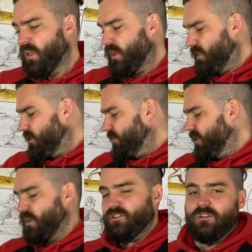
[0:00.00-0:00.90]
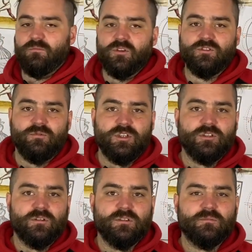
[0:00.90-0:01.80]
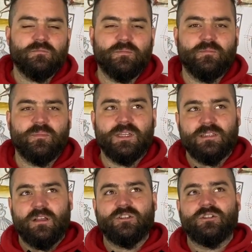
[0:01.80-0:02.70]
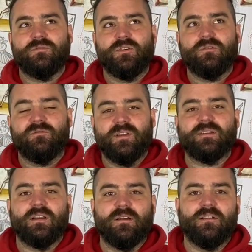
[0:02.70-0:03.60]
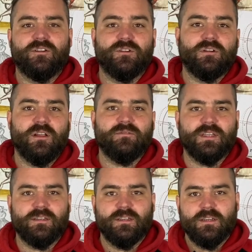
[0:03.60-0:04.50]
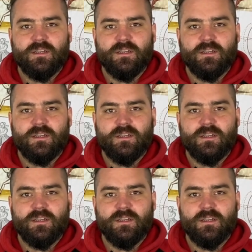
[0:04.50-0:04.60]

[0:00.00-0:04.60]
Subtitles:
a little bit larger than most originals, but it's large enough you can fit a good glove in,